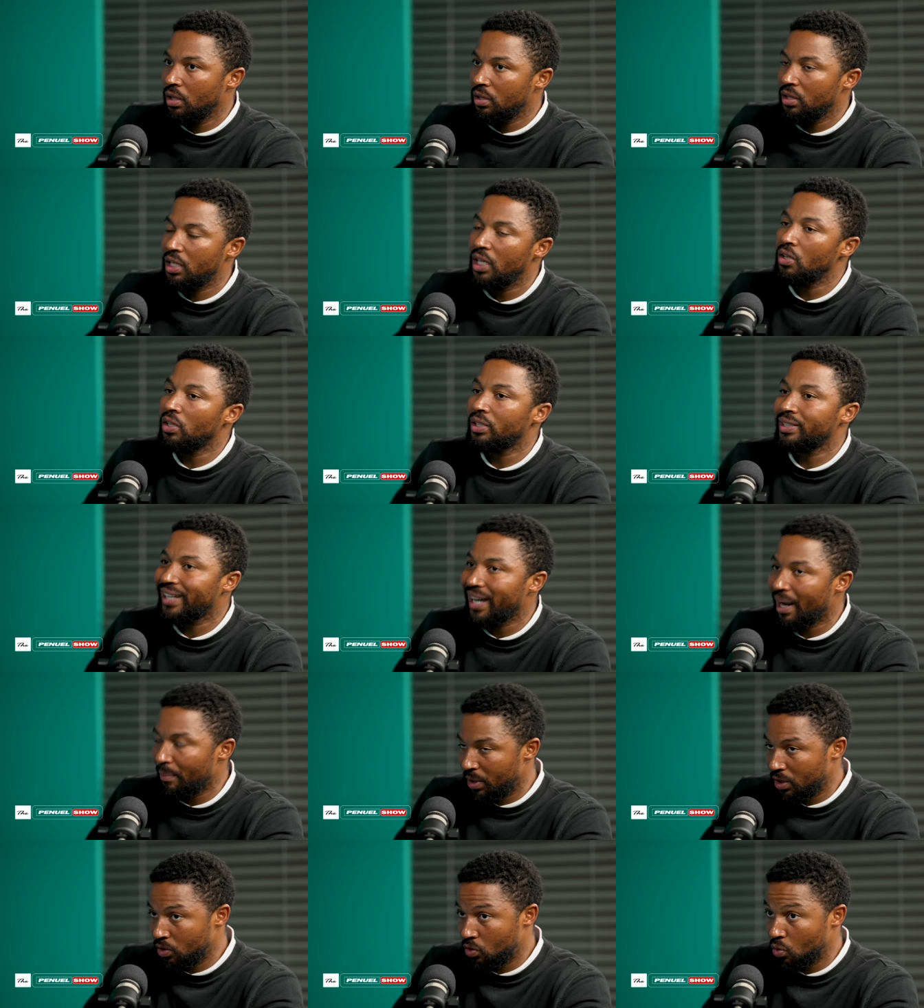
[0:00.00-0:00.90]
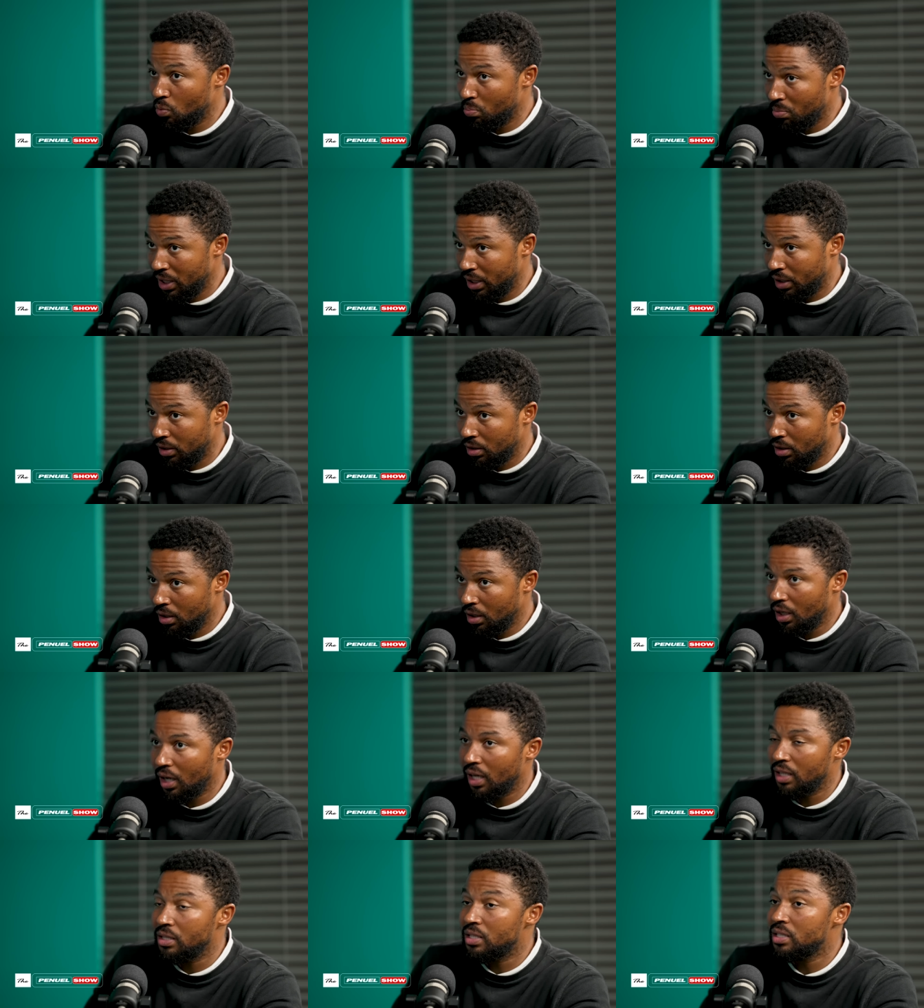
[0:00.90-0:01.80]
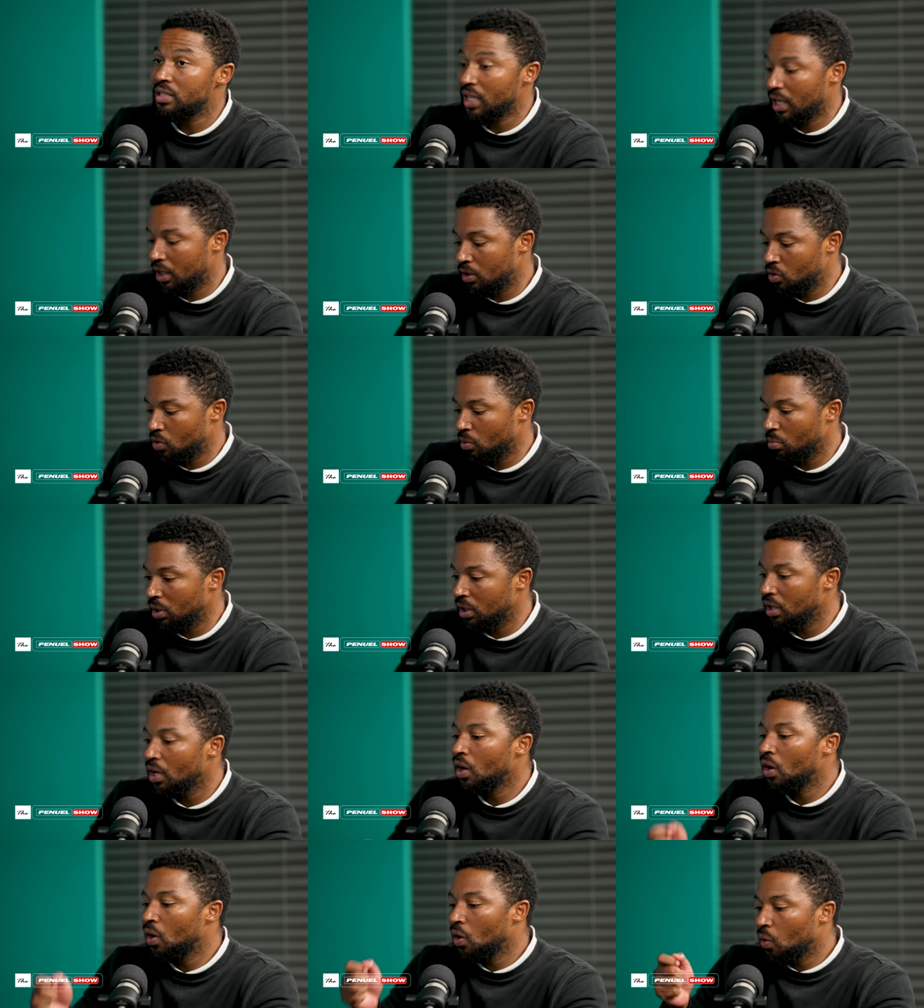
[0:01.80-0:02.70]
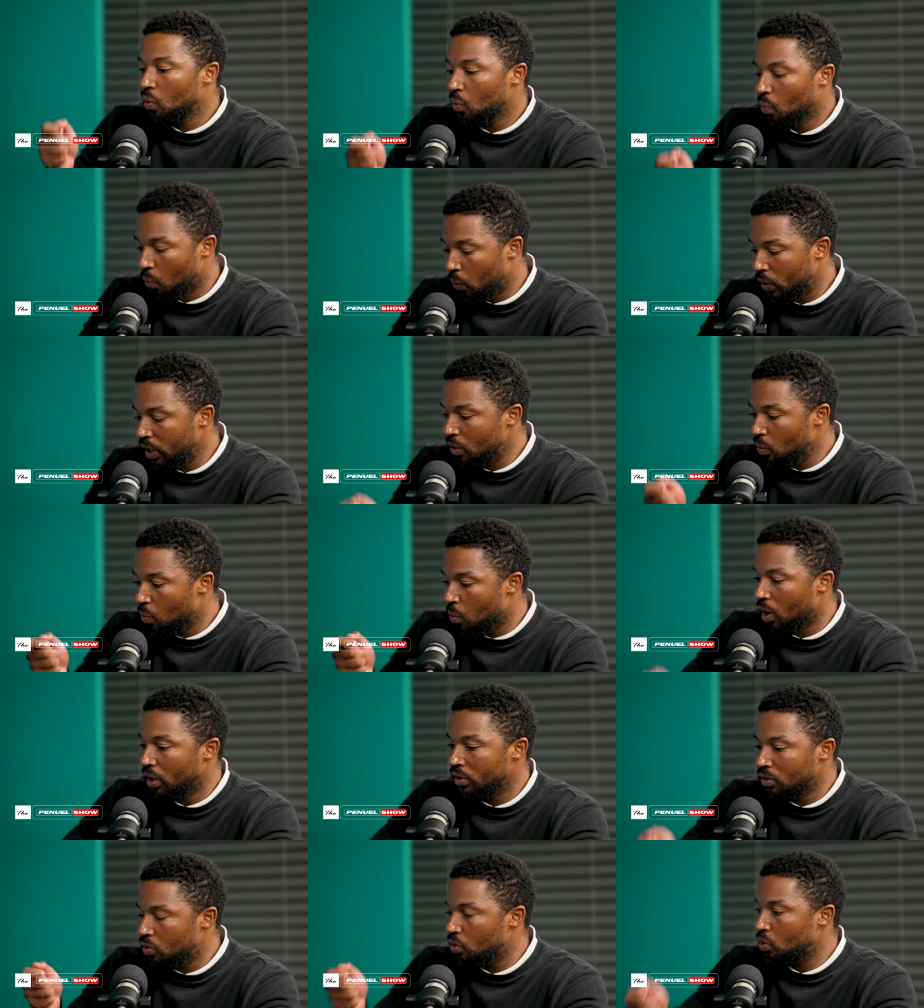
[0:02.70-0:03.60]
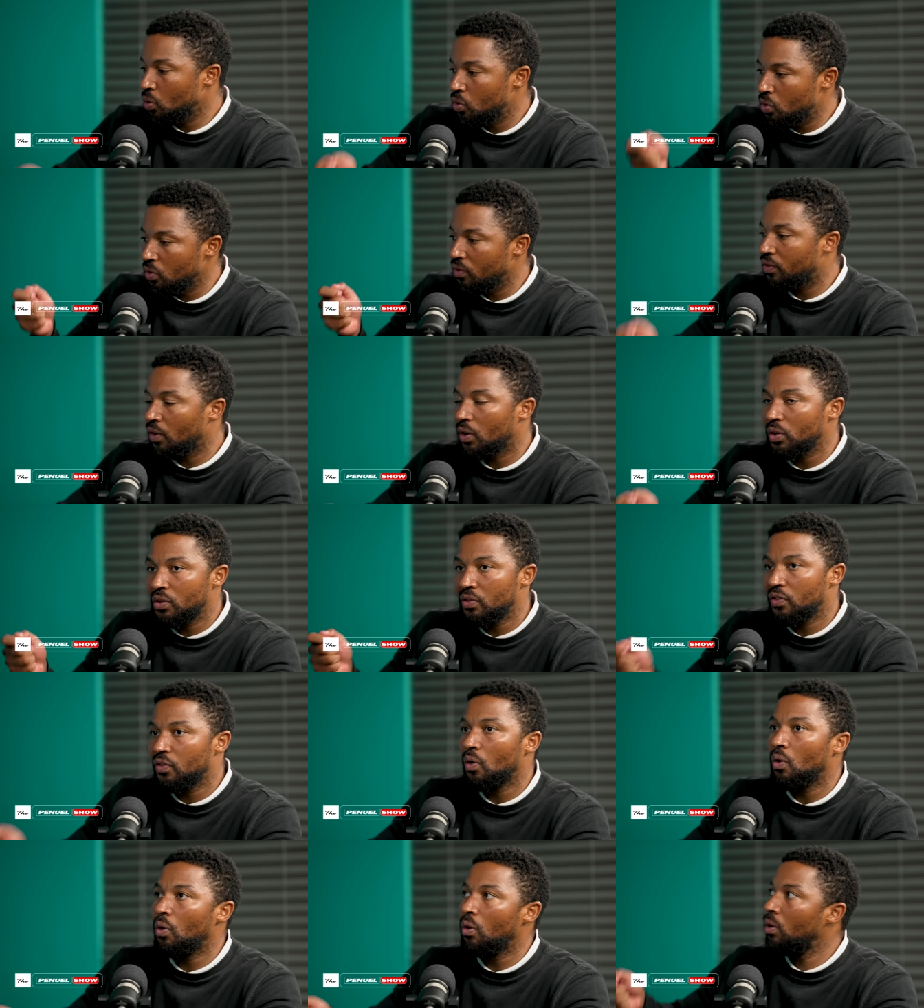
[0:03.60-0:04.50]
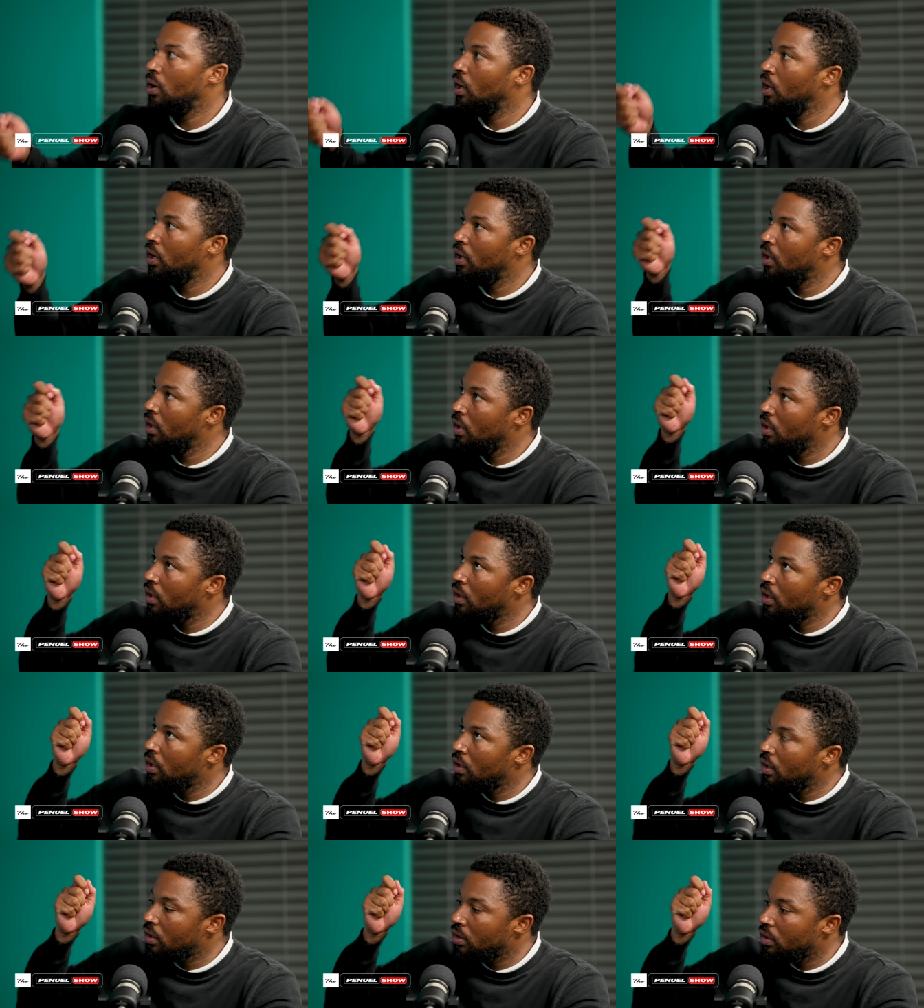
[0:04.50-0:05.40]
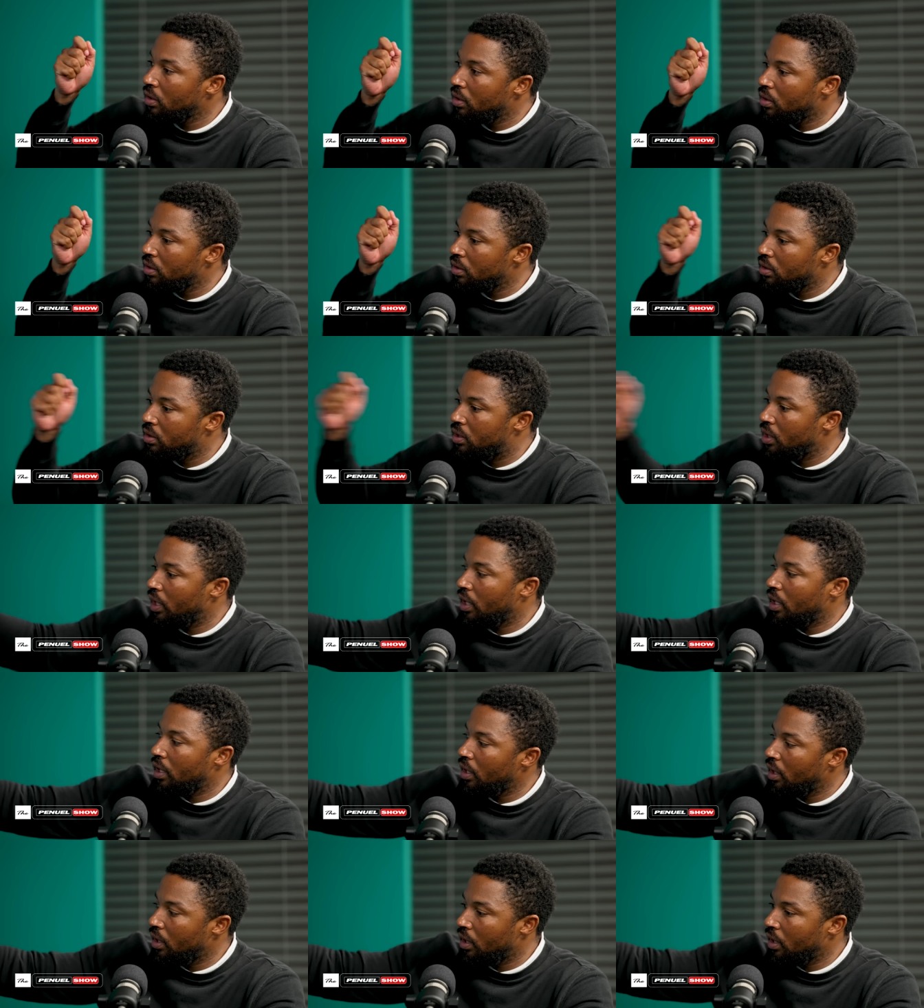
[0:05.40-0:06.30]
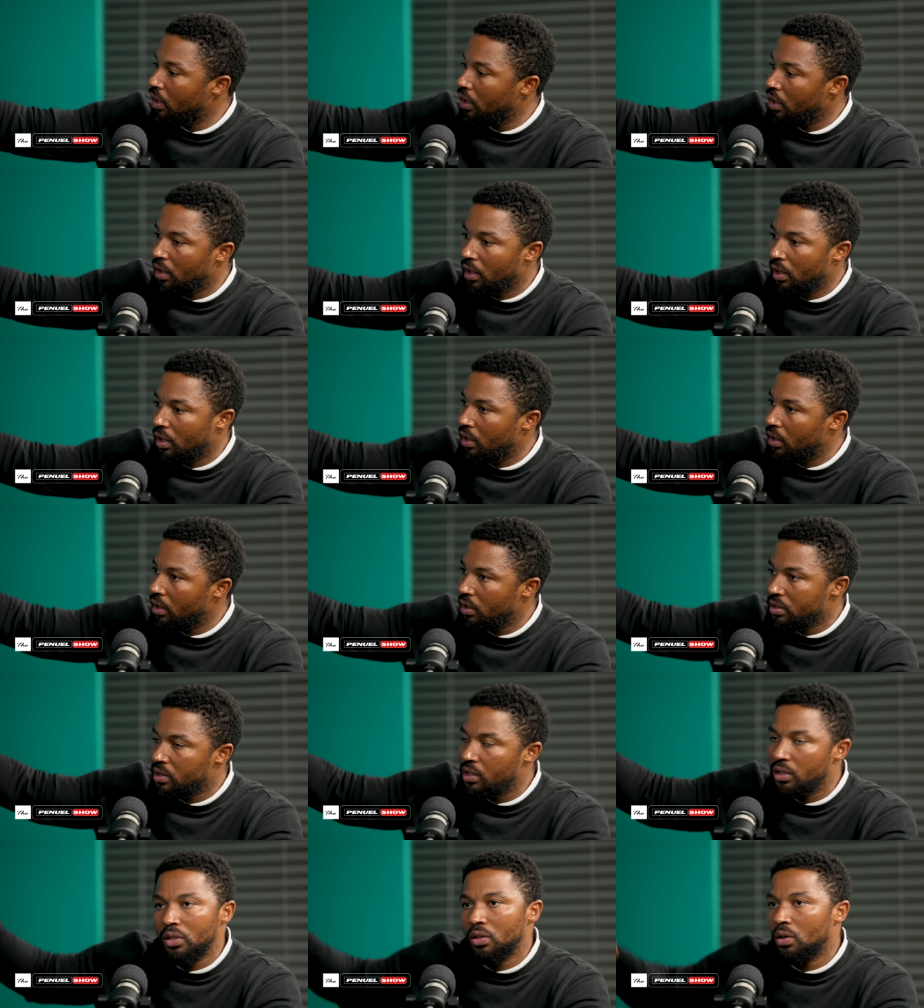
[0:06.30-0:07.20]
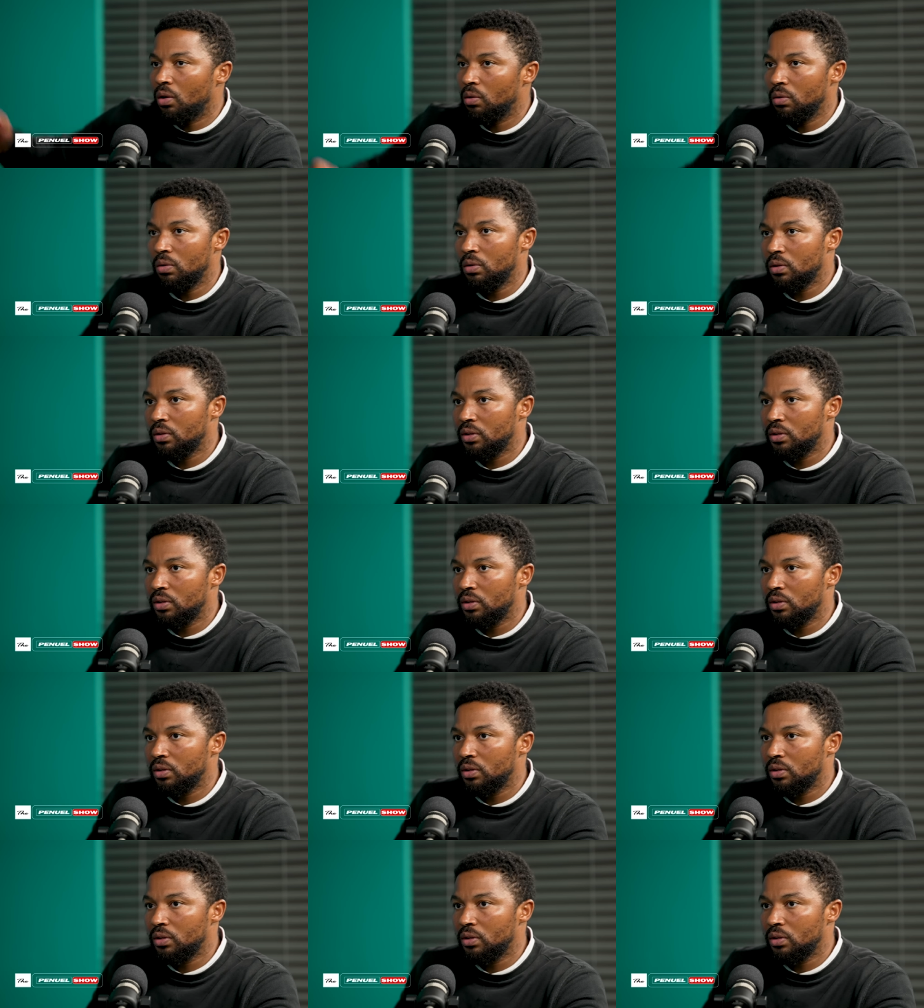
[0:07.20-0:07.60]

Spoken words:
They're not coming to me and saying to me, we want you to vote for the CEO.